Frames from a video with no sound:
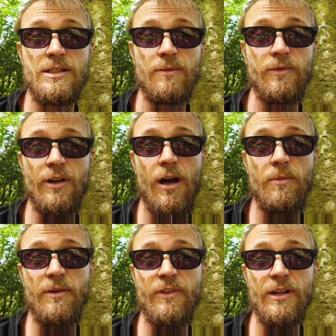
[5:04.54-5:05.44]
this is something
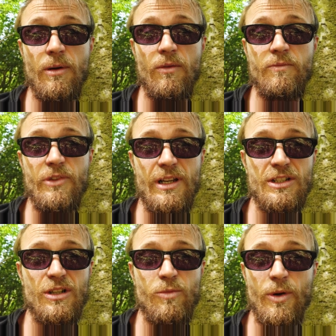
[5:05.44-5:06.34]
I've been thinking about in the
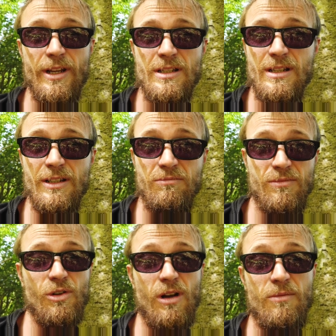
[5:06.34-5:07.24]
last couple of days,
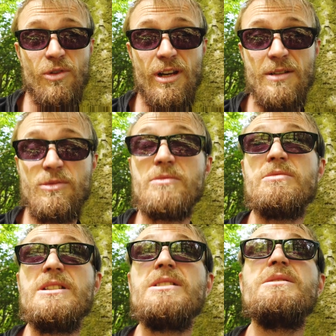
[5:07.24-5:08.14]
not couple of days, but
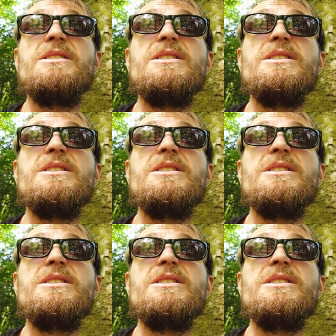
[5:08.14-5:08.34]
since